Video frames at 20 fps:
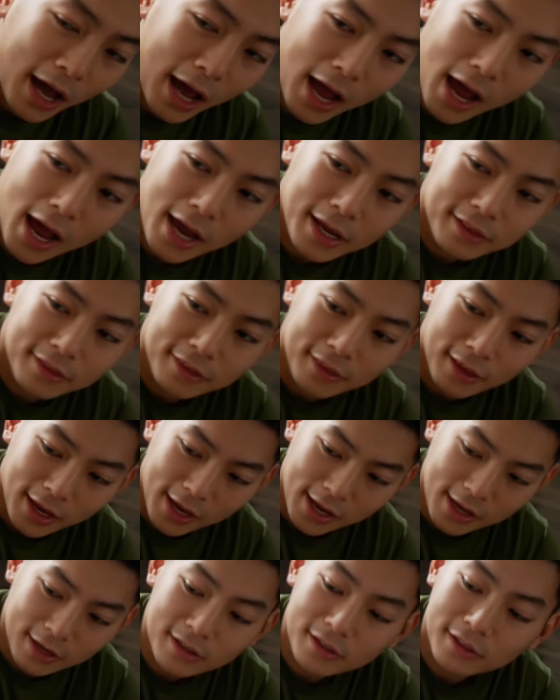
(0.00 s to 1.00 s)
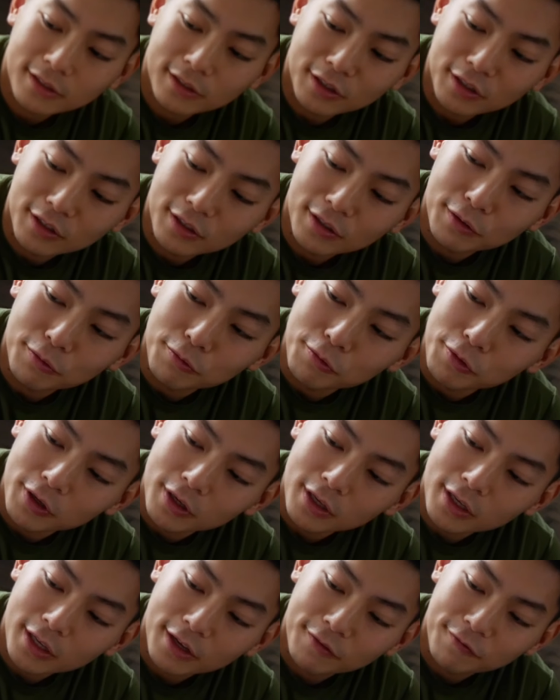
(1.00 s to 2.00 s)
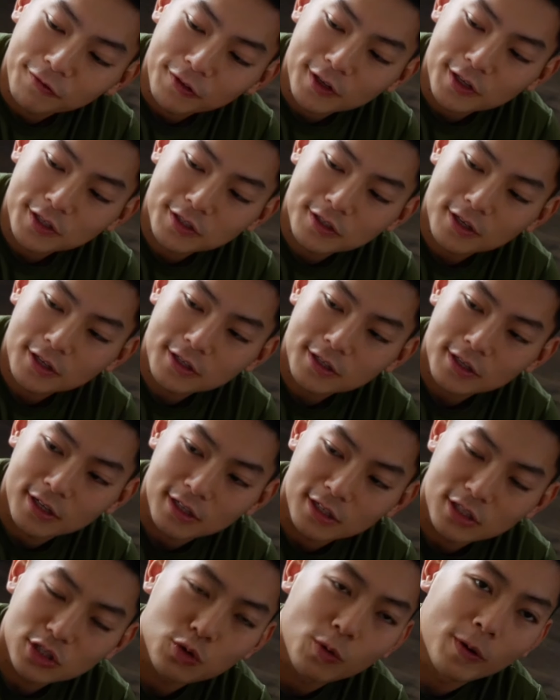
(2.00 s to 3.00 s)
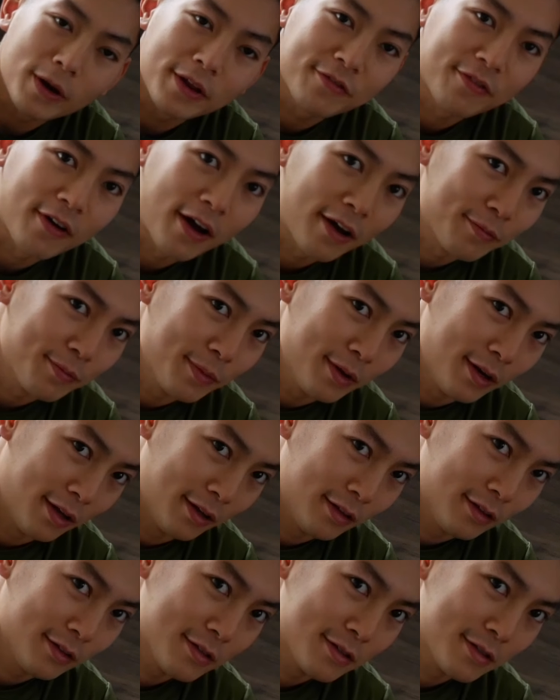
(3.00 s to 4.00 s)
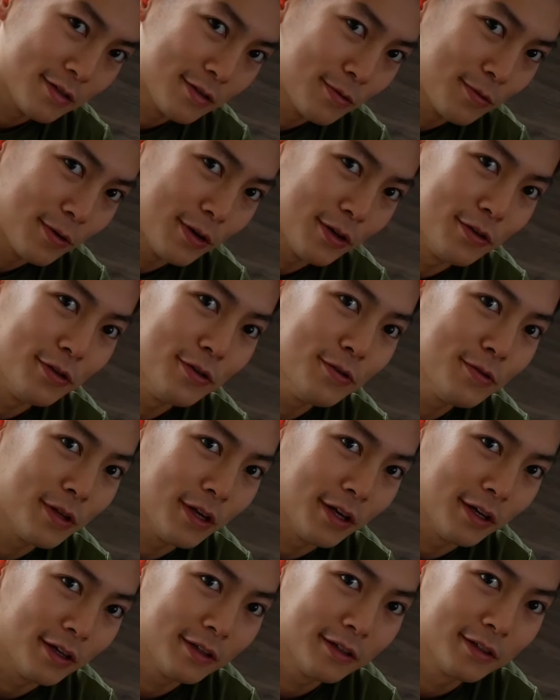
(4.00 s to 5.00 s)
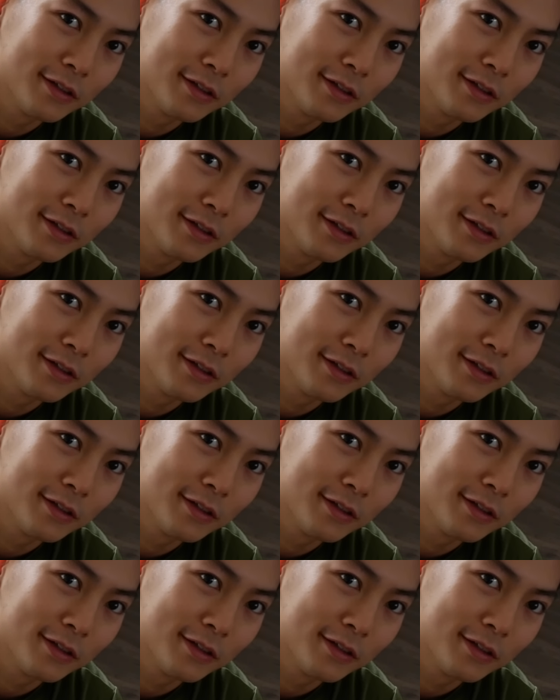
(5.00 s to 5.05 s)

I think we can finish this in 25 minutes. What do you think?